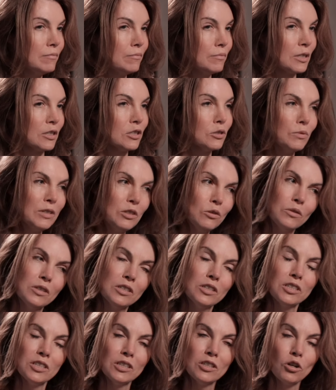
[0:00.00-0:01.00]
Because we know
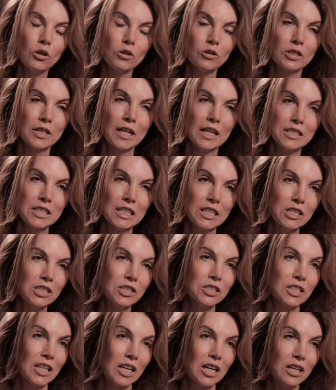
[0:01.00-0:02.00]
there are still
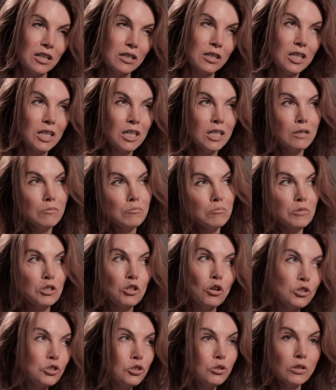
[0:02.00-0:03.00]
organizations that are
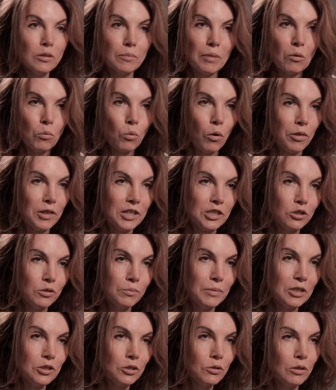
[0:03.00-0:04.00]
not sure about what they
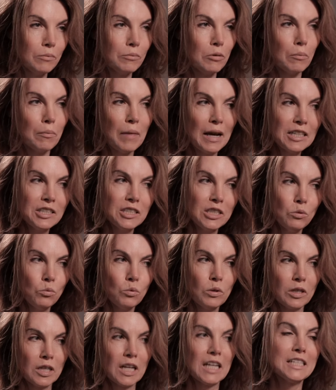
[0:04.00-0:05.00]
should be doing, but my G
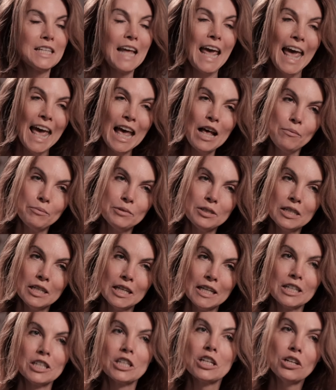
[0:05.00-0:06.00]
work has helped
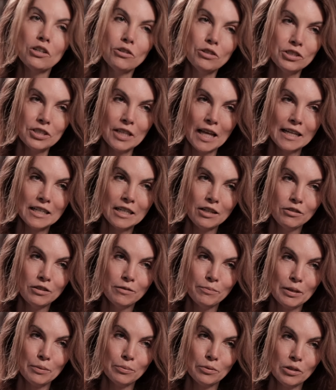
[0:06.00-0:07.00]
encourage that out
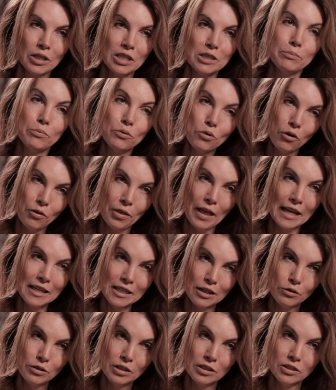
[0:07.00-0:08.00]
of people, has brought
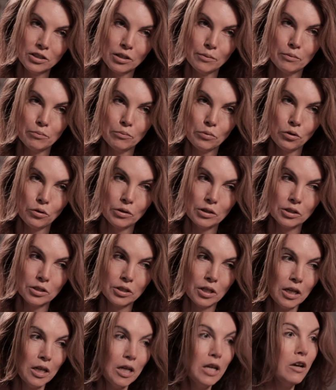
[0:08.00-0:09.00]
that out in some
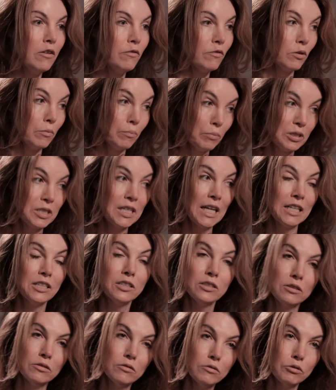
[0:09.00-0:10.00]
employers for
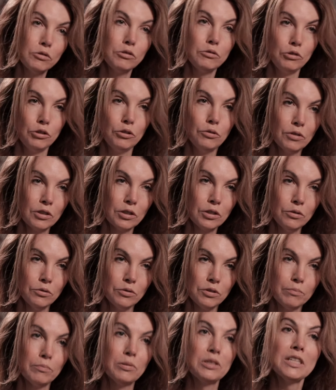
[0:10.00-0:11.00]
potential new
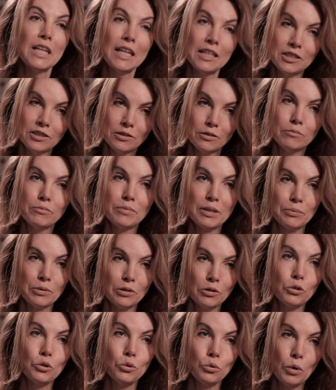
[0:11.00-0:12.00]
recruits, potential
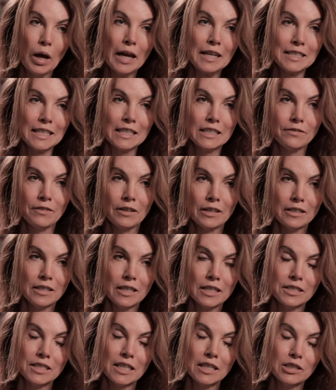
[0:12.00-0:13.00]
people who identify
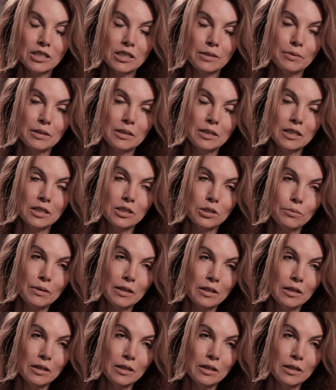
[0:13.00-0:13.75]
as LGBT as